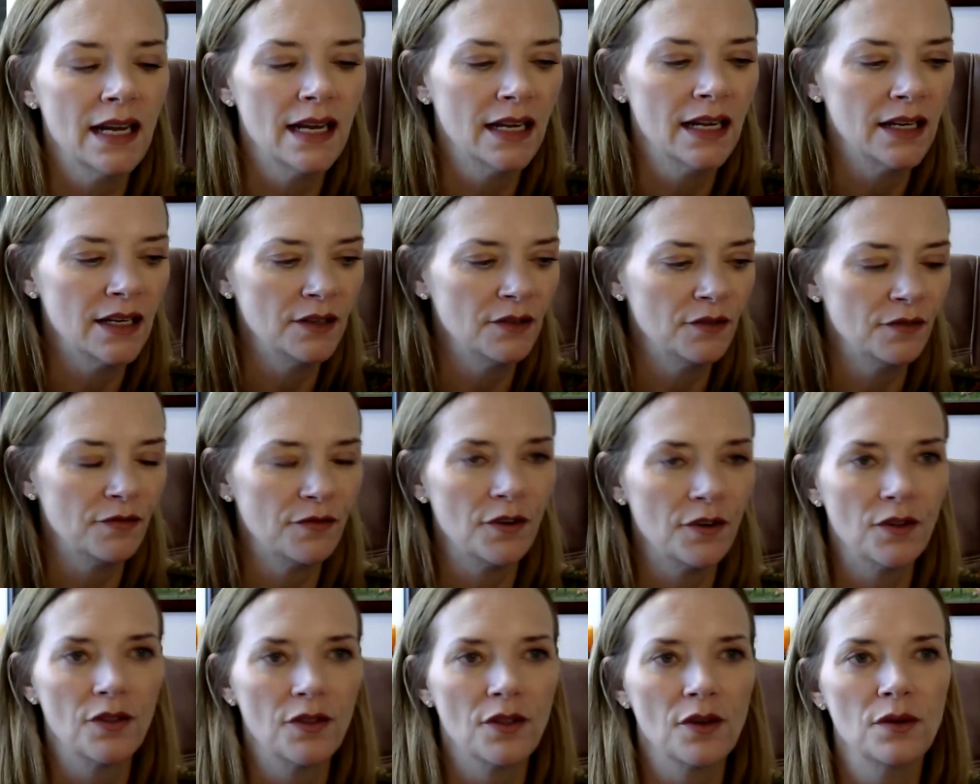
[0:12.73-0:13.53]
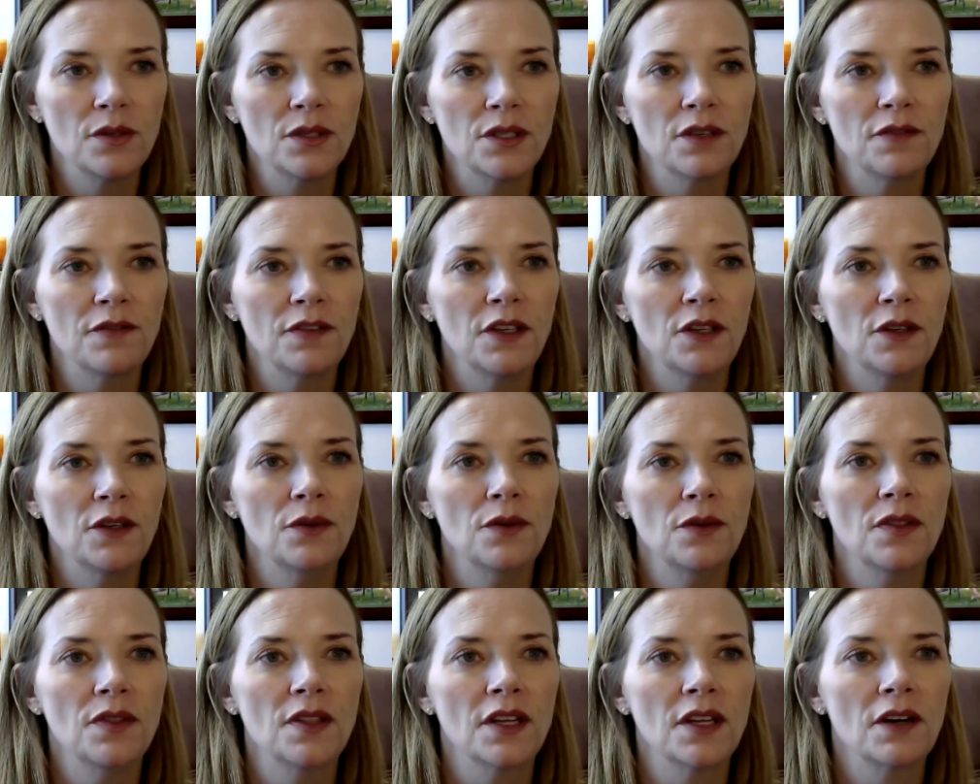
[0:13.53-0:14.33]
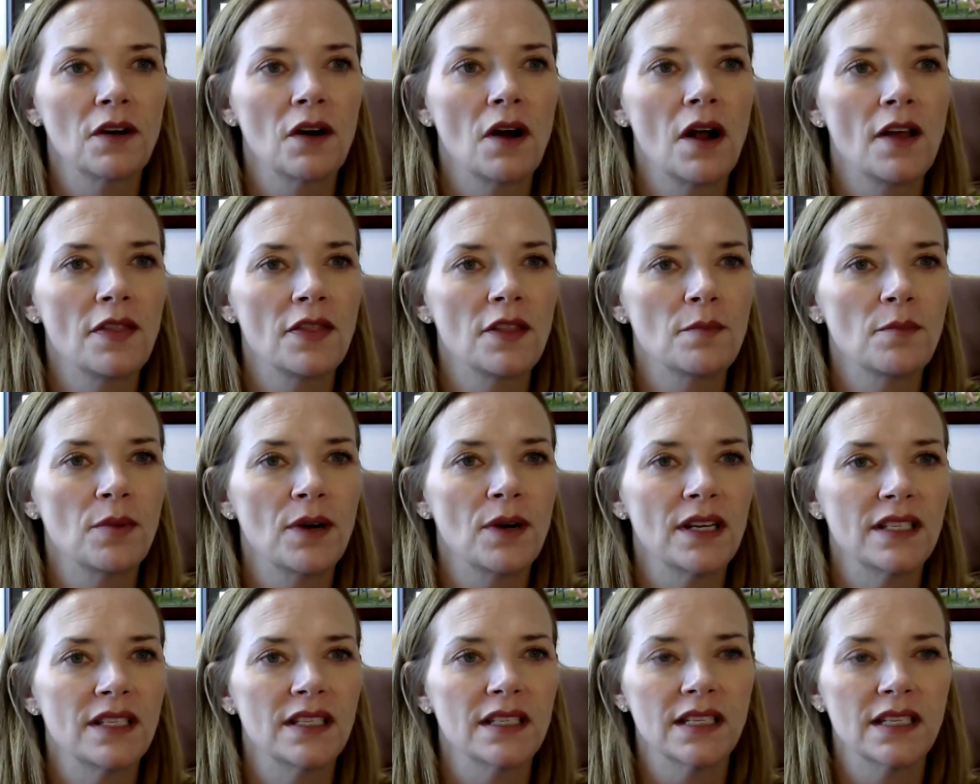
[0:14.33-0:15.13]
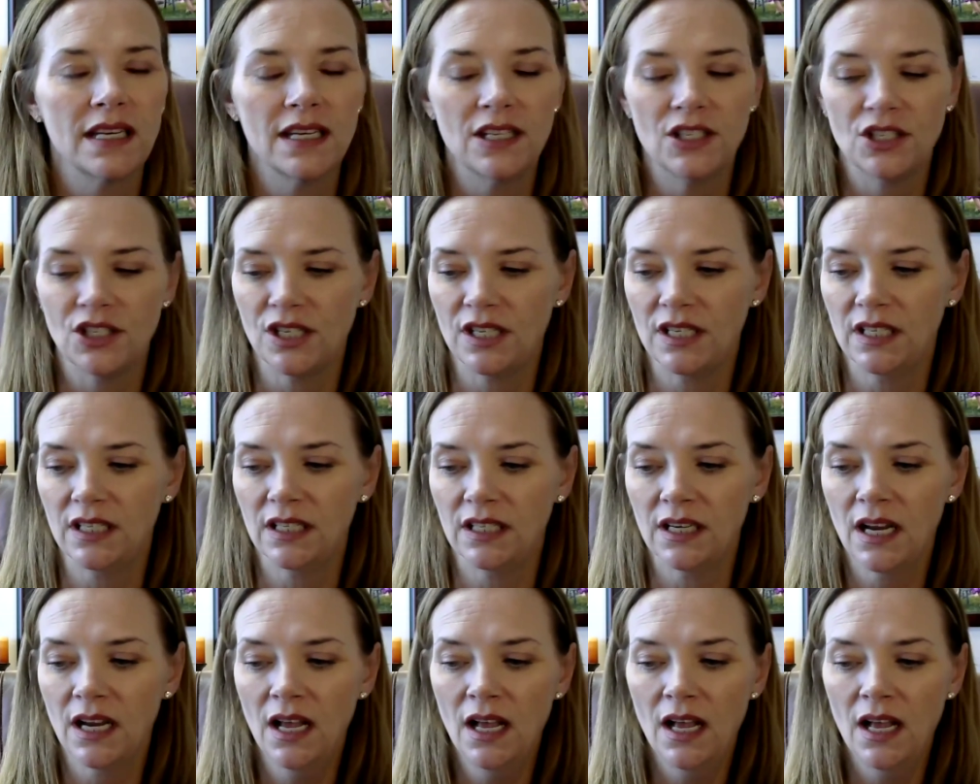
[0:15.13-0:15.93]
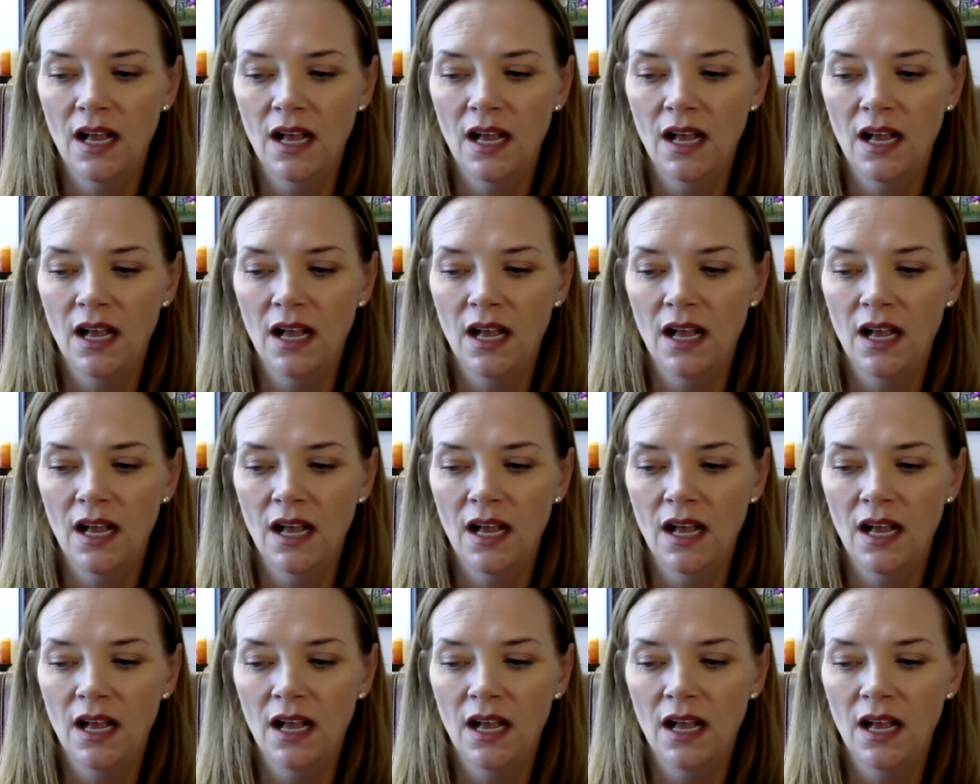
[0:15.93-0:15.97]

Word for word: And for those of you that are on the presentation,